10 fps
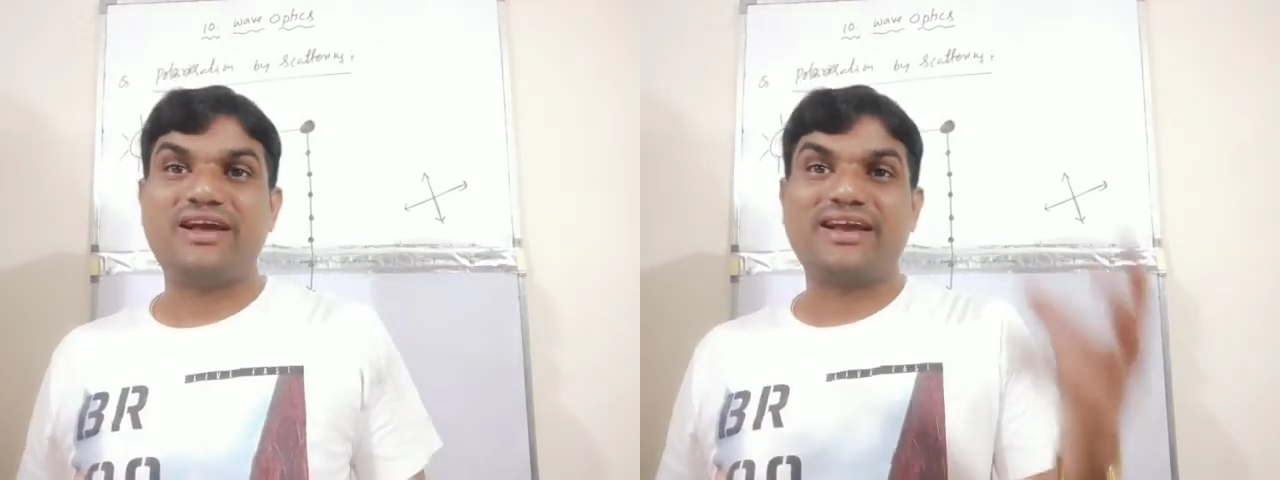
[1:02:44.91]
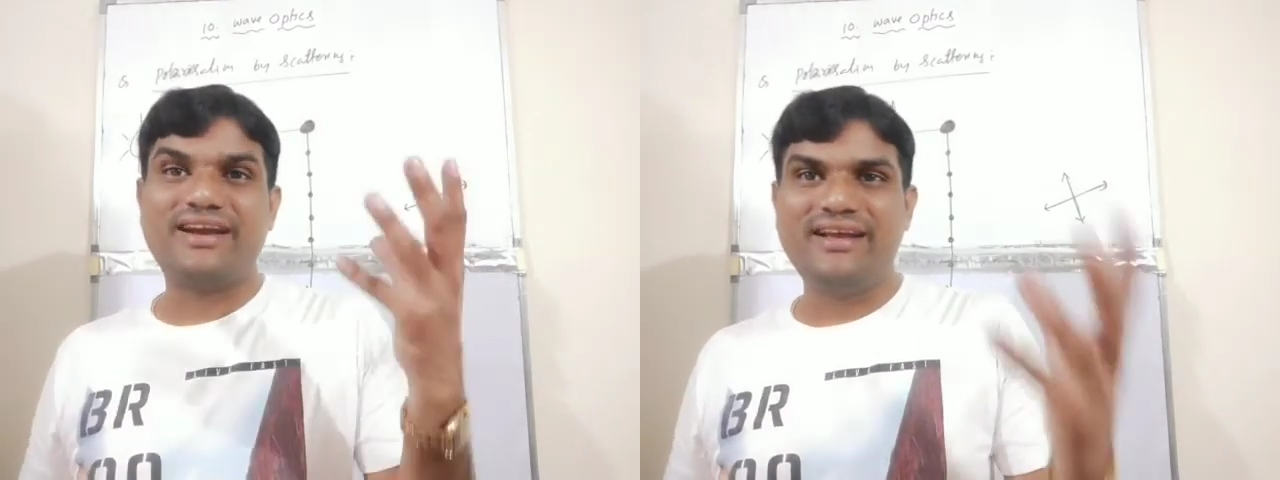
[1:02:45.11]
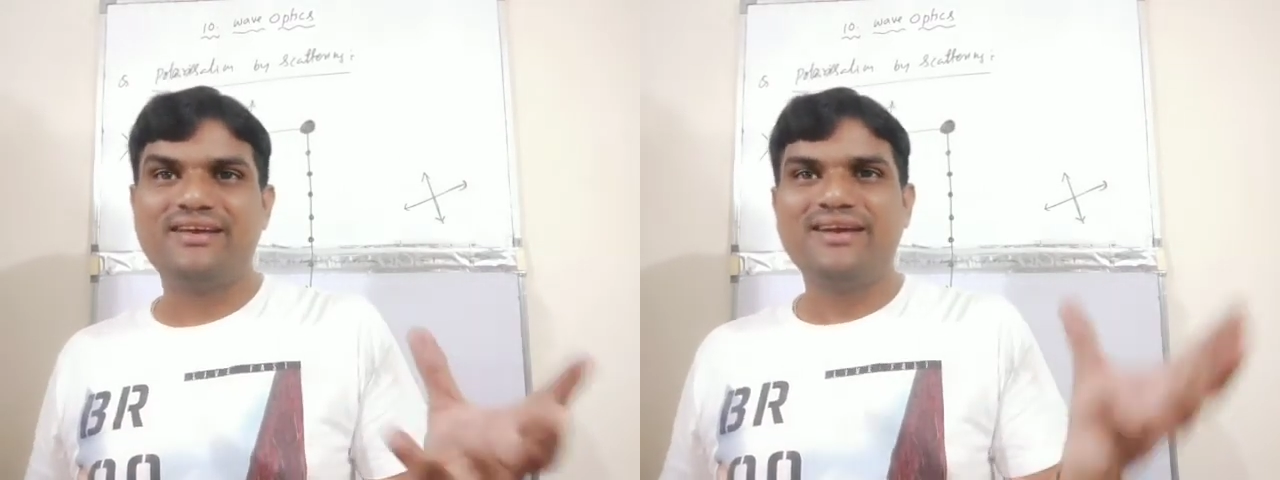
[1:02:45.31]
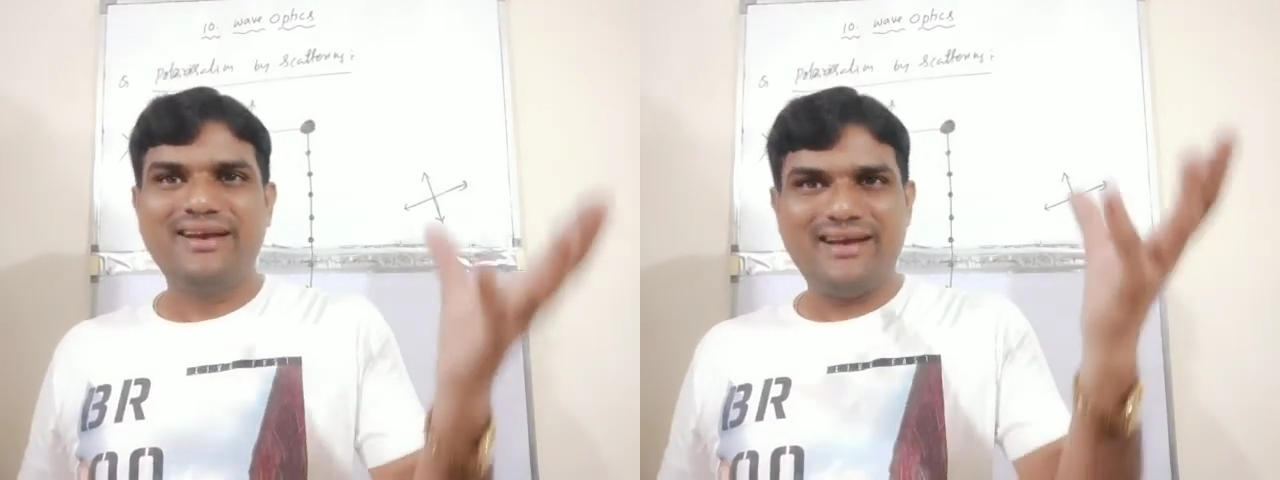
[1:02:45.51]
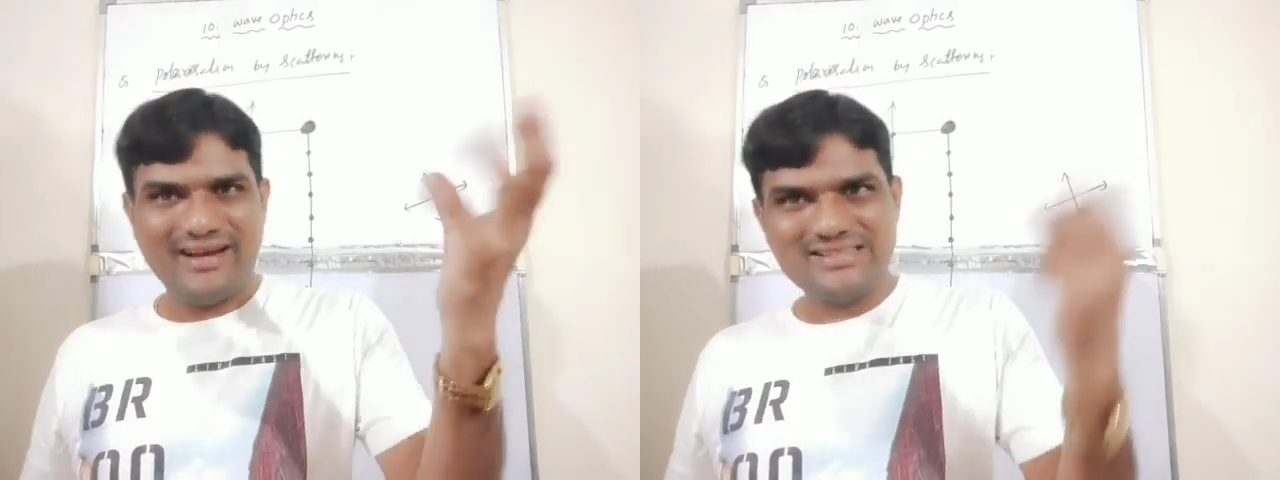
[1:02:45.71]
are getting
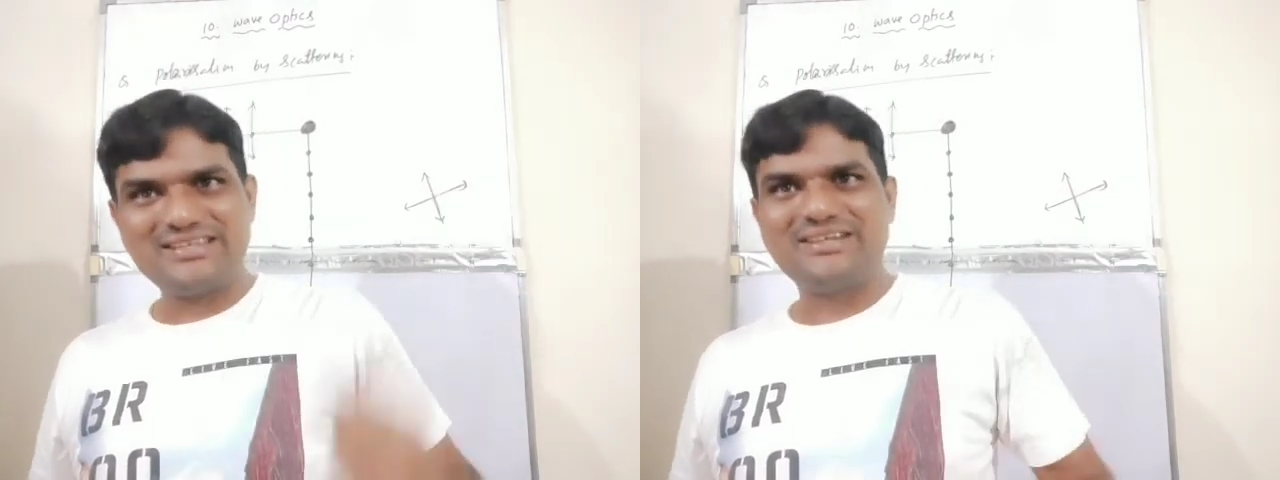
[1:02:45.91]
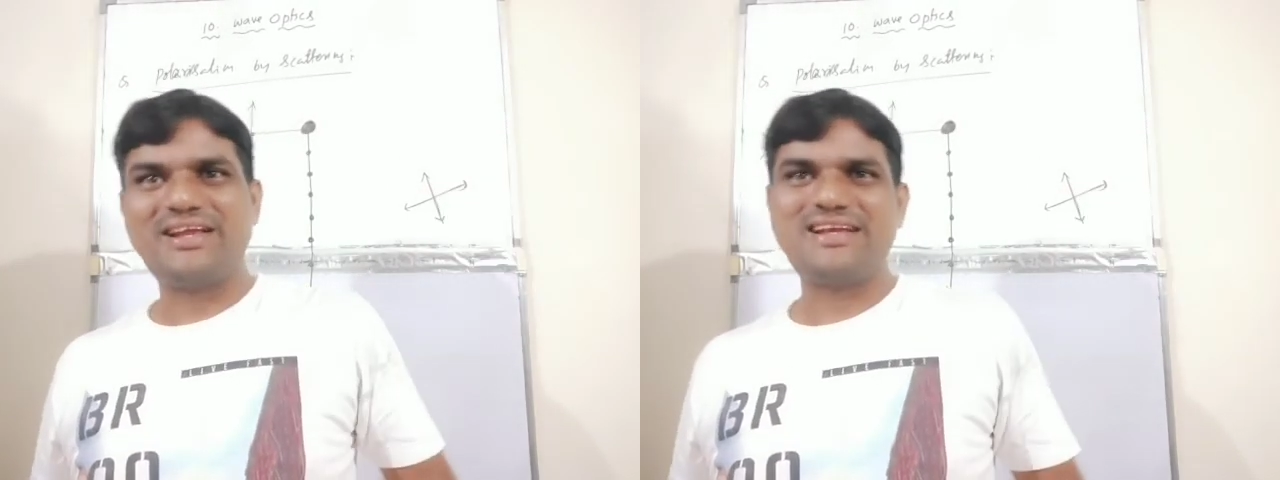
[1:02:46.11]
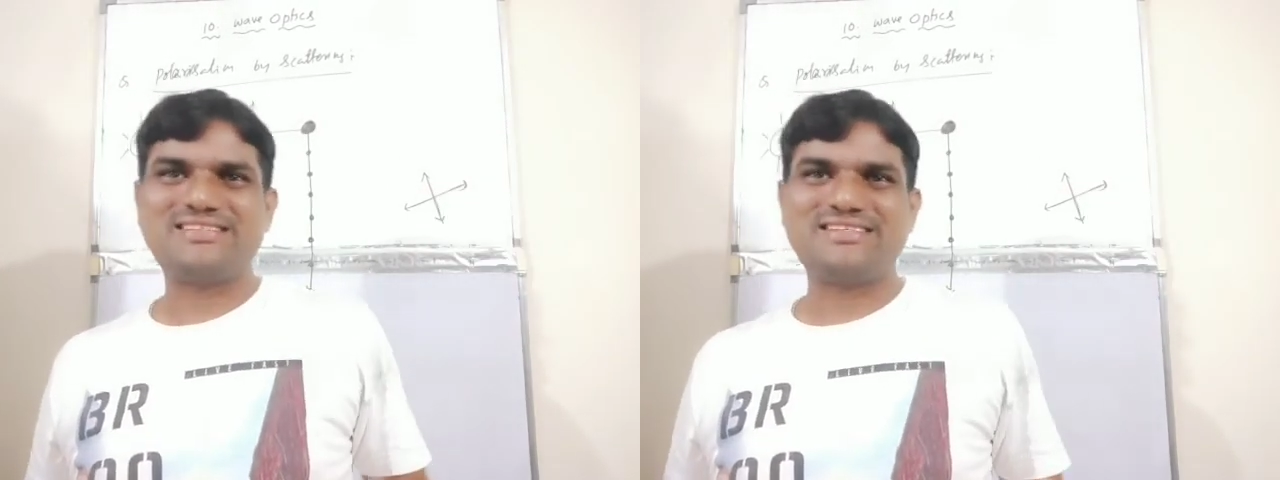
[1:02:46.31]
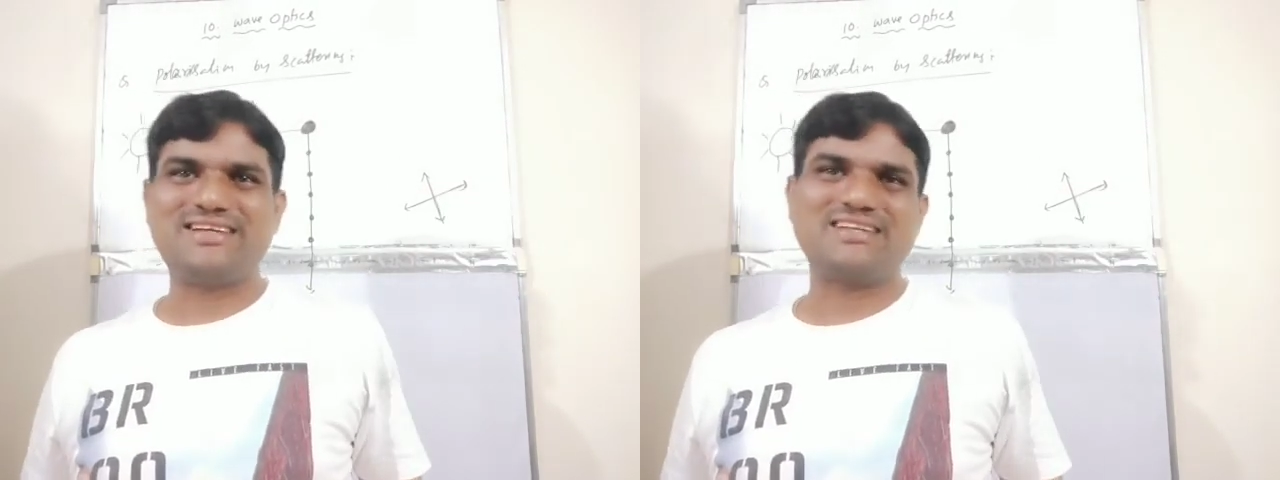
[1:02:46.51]
less intensity,